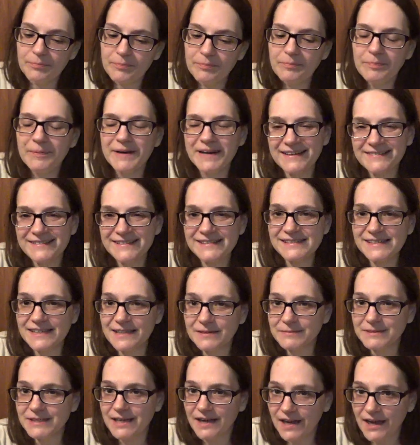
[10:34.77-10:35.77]
But at the
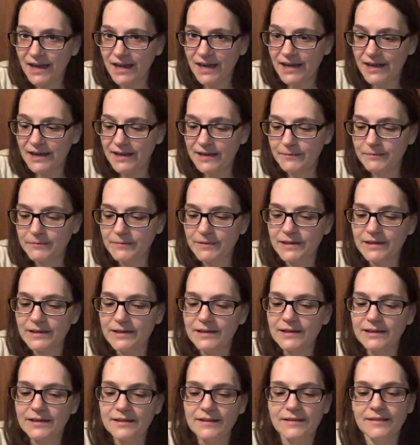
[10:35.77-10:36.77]
same time,
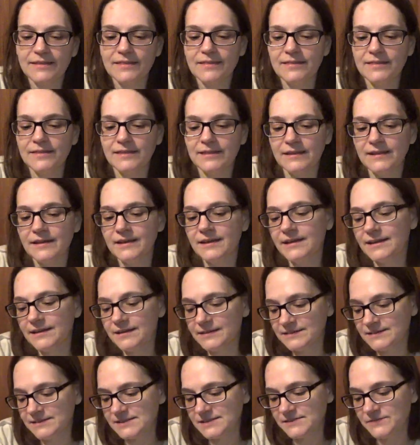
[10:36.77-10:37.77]

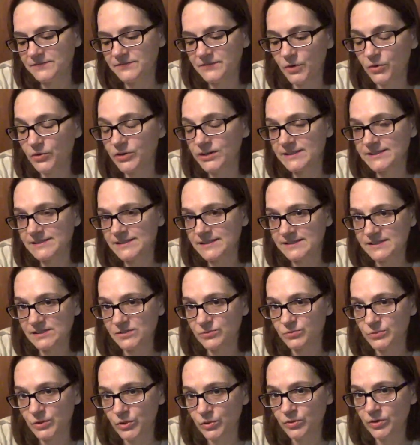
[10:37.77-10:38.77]
his focus
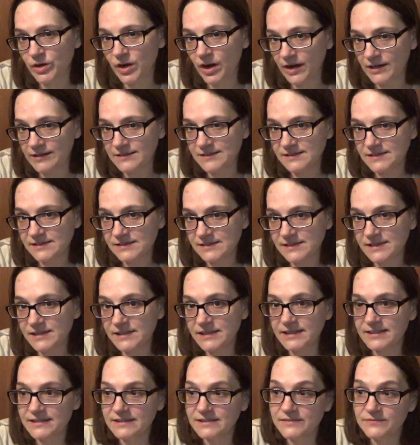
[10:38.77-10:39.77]
isn't root causes,
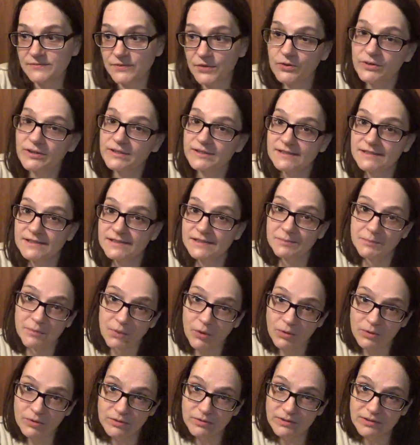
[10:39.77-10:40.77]
his focus is
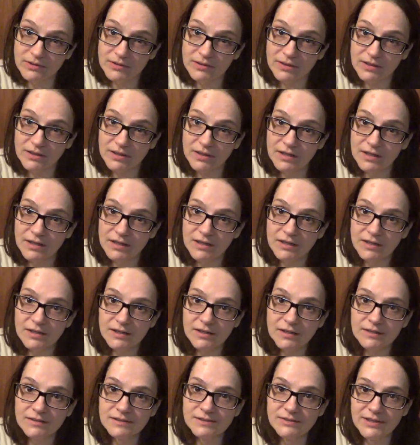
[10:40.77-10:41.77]
mold.
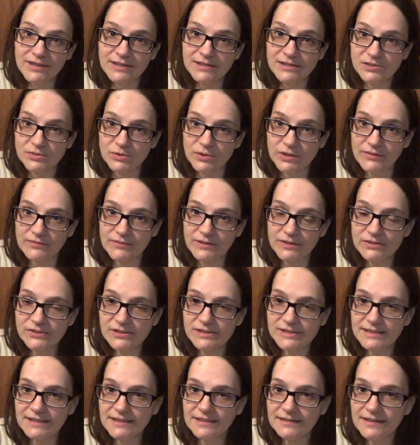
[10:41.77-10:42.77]
So I can sort of
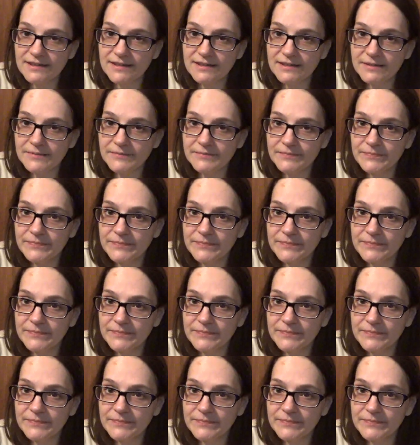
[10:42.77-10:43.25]
understand that.